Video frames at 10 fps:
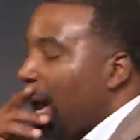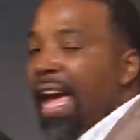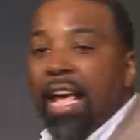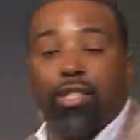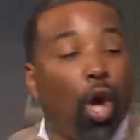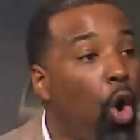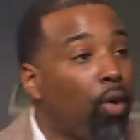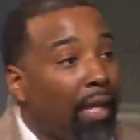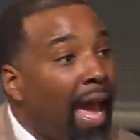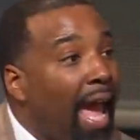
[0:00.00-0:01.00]
It's
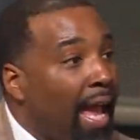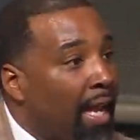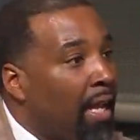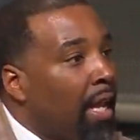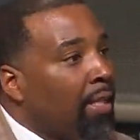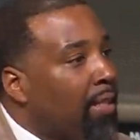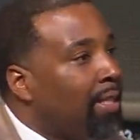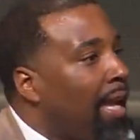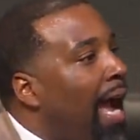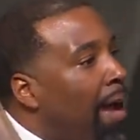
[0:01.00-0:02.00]
okay to
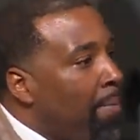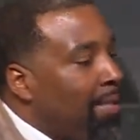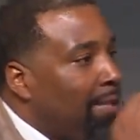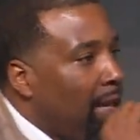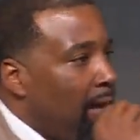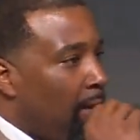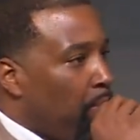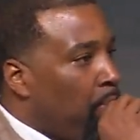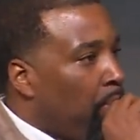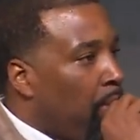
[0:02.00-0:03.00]
say, I messed that
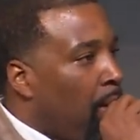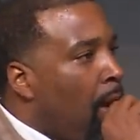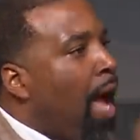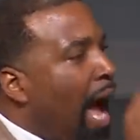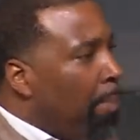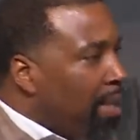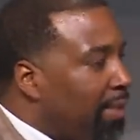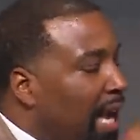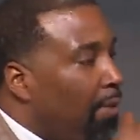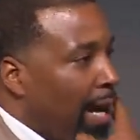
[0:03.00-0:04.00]
up. I missed
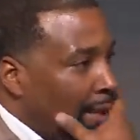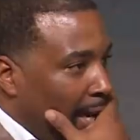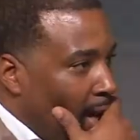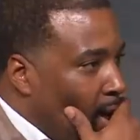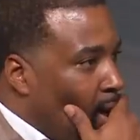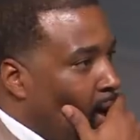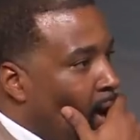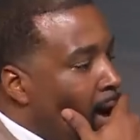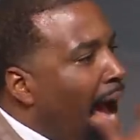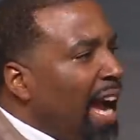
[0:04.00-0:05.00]
that right there.
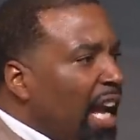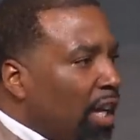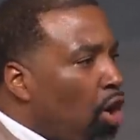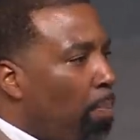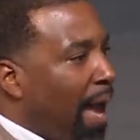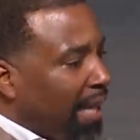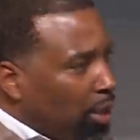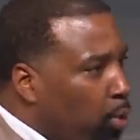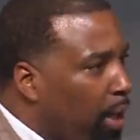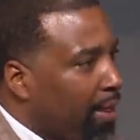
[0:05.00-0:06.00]
I got to go back and
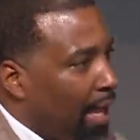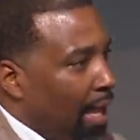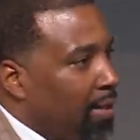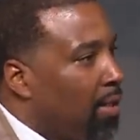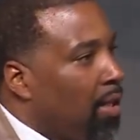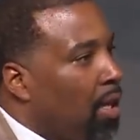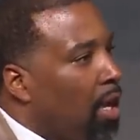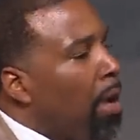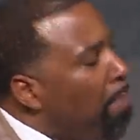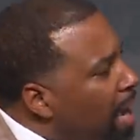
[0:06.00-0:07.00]
tweak that.
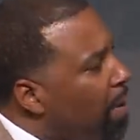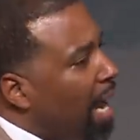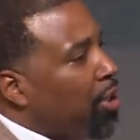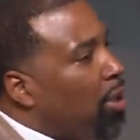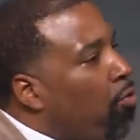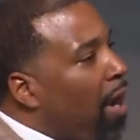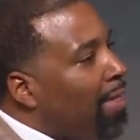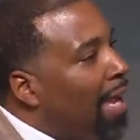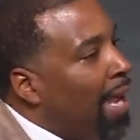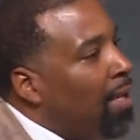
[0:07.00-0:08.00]
Maybe I should have
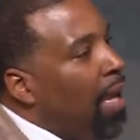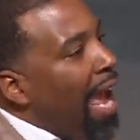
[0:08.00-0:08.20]
read that